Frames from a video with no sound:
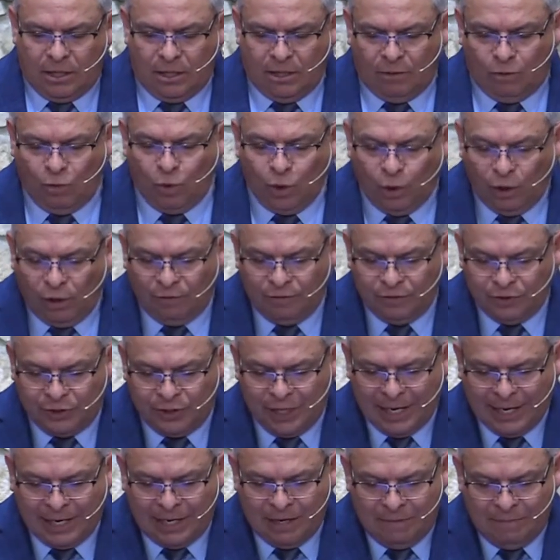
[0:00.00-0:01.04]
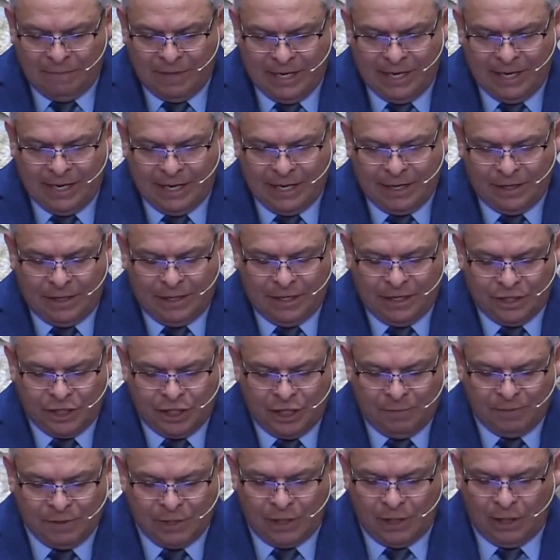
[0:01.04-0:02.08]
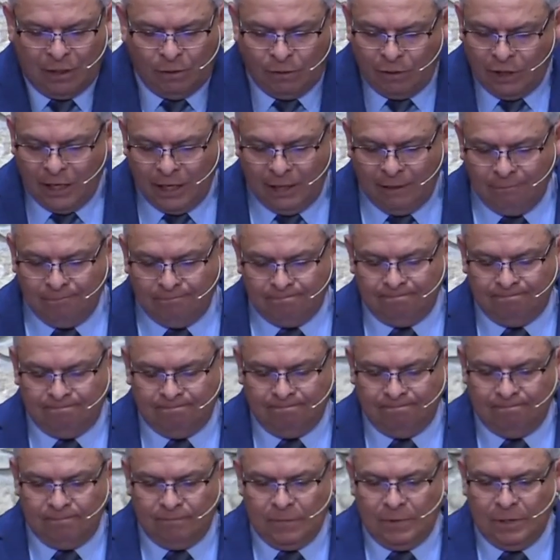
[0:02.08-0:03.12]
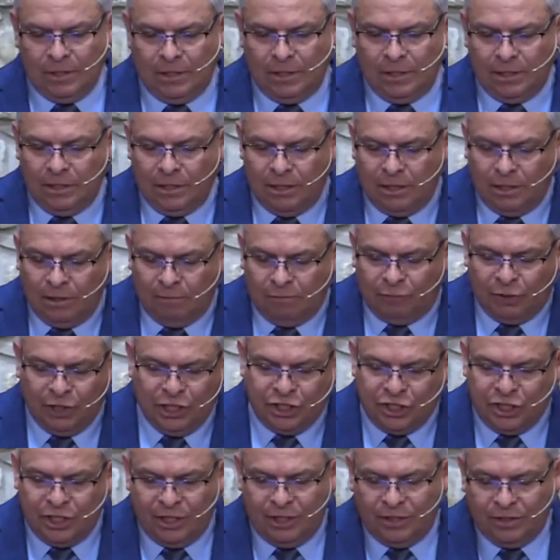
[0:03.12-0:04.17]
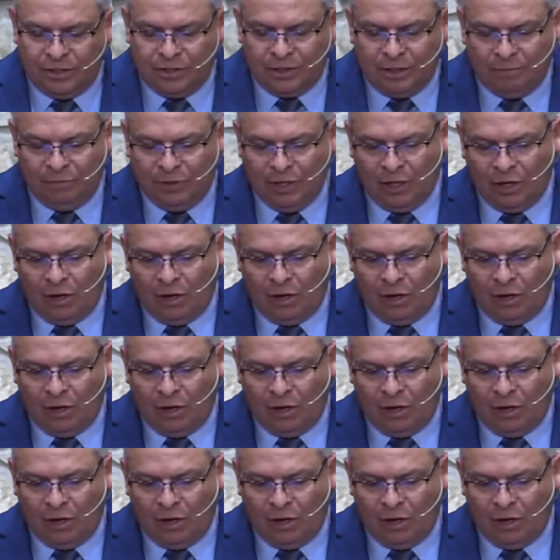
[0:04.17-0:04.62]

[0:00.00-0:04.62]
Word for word: wolves that come in in sheep's clothing, preaching something